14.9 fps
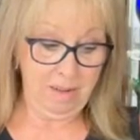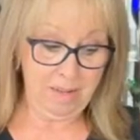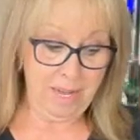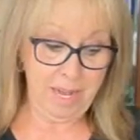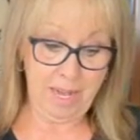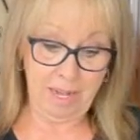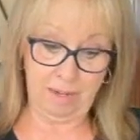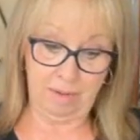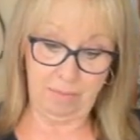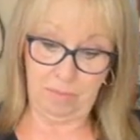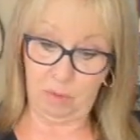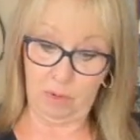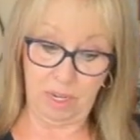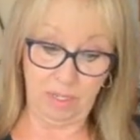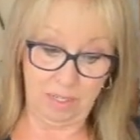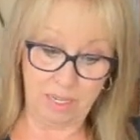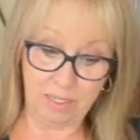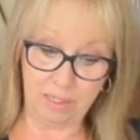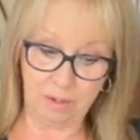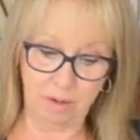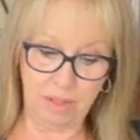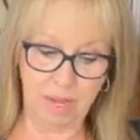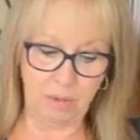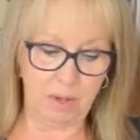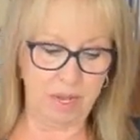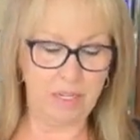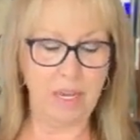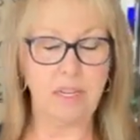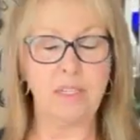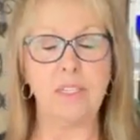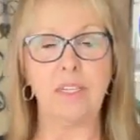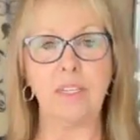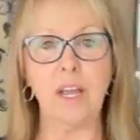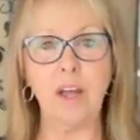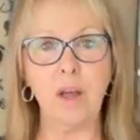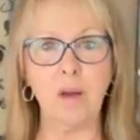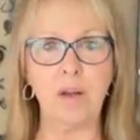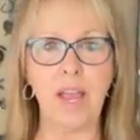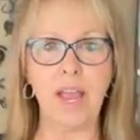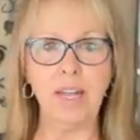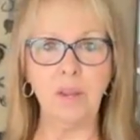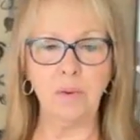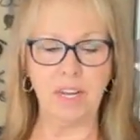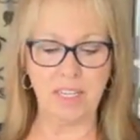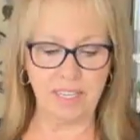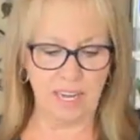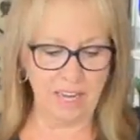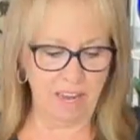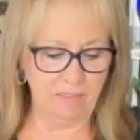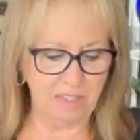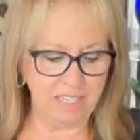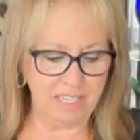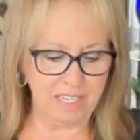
Okay, well, it likes to go that way, I guess. So, anyways, I have a